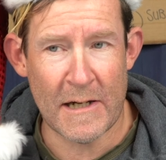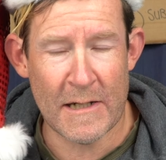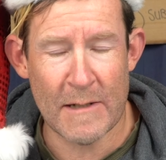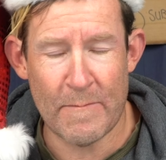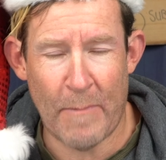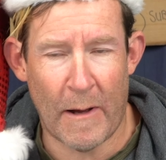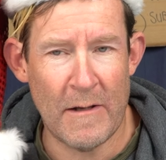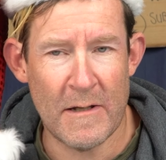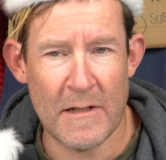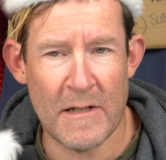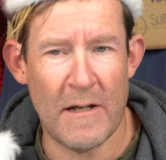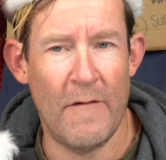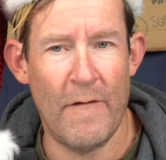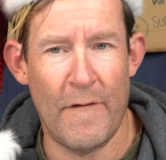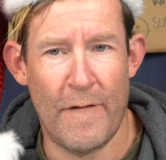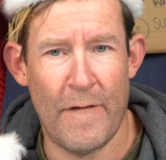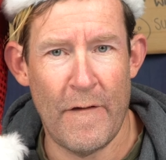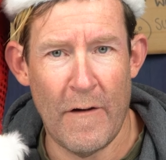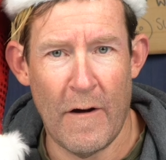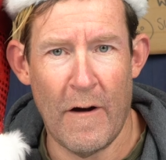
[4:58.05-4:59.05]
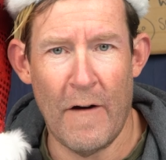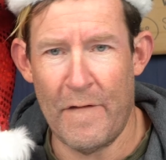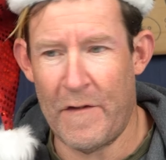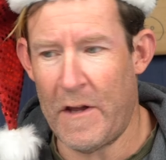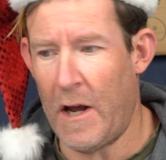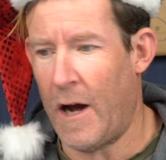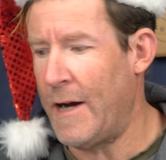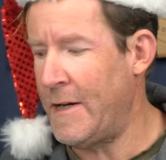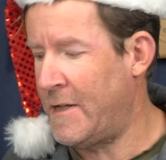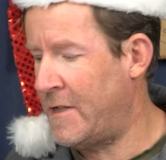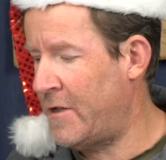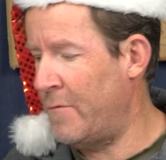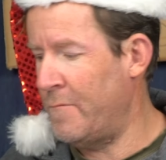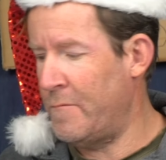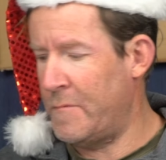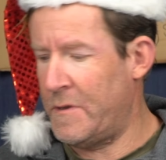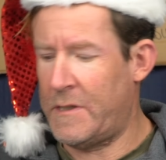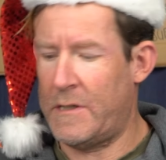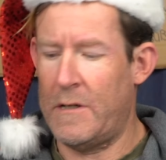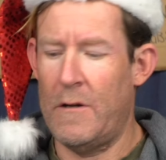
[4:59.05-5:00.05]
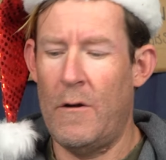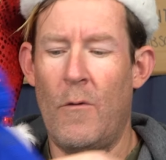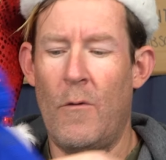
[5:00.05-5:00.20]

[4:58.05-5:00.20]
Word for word: expensive of the items